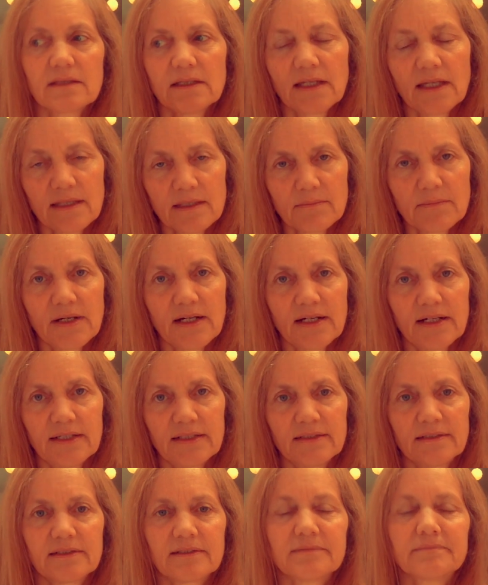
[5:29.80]
In the
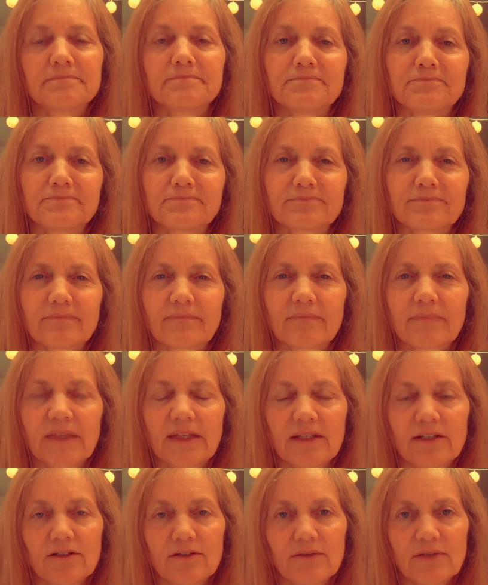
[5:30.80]
mind,
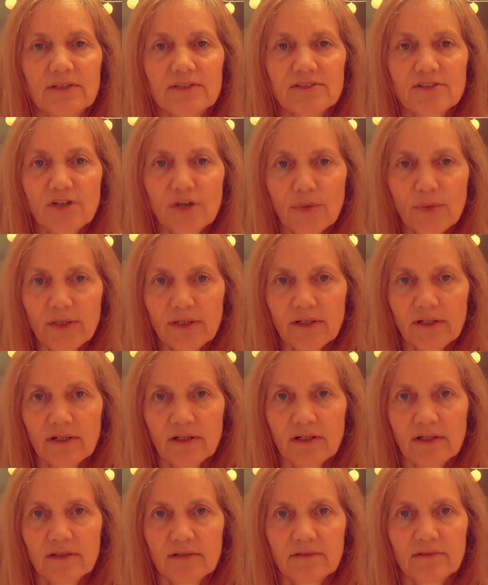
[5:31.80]
it's going
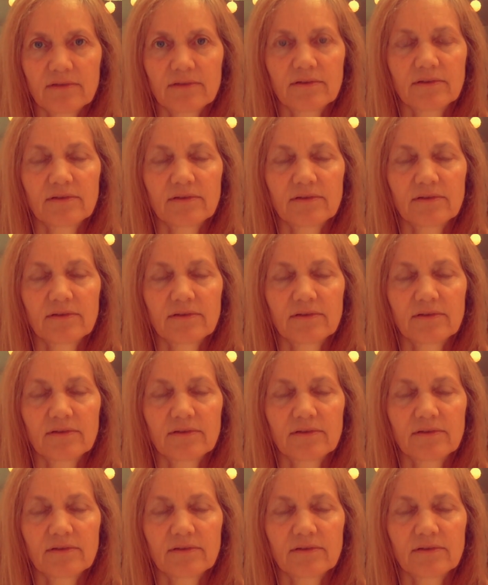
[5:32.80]
on,